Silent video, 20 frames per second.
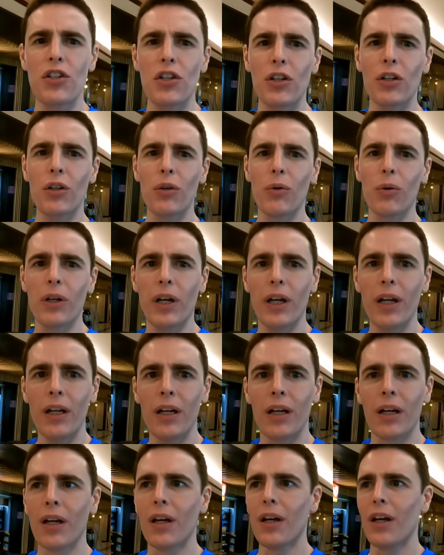the Circle
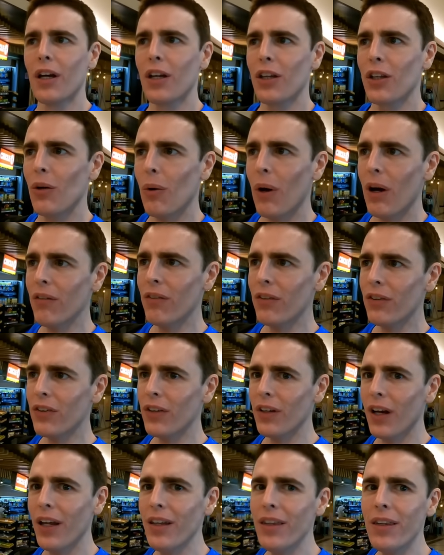K. Now
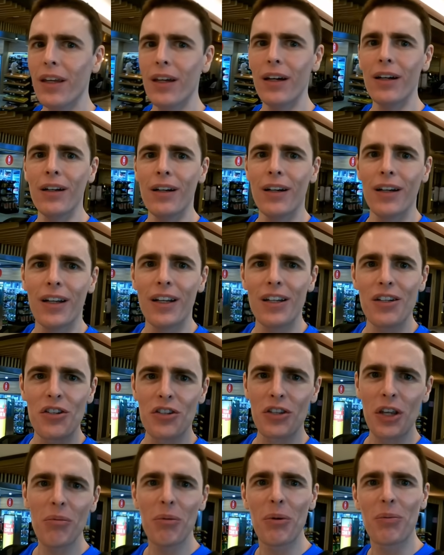everything in there
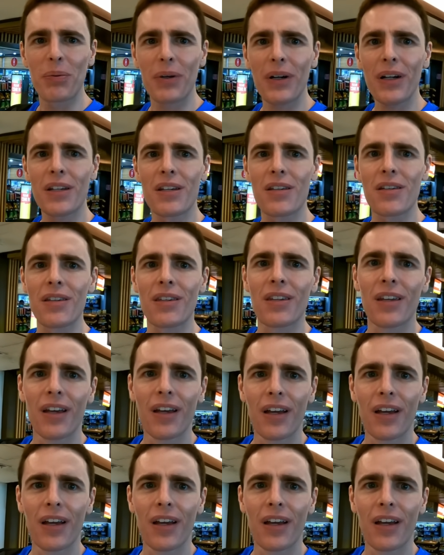is double priced.